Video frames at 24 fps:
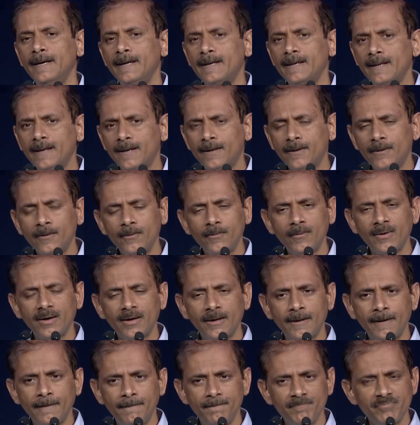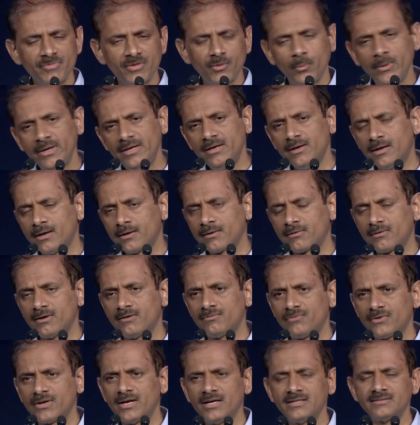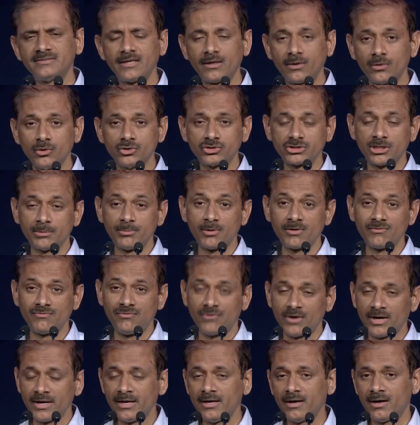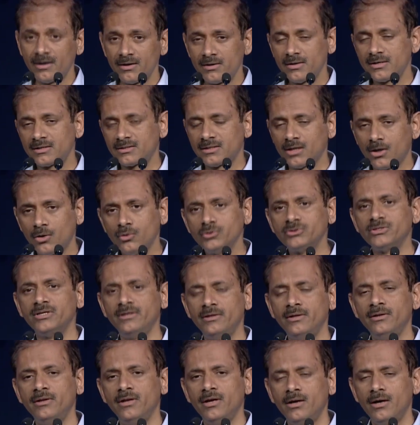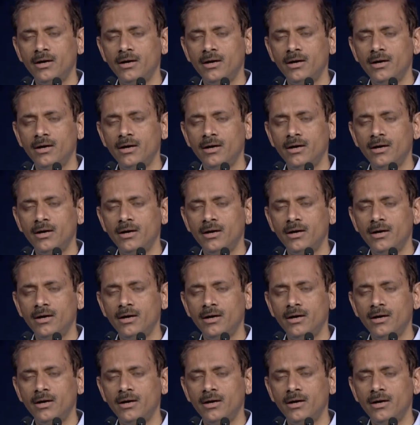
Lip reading: Now, we are financing close to about 500,000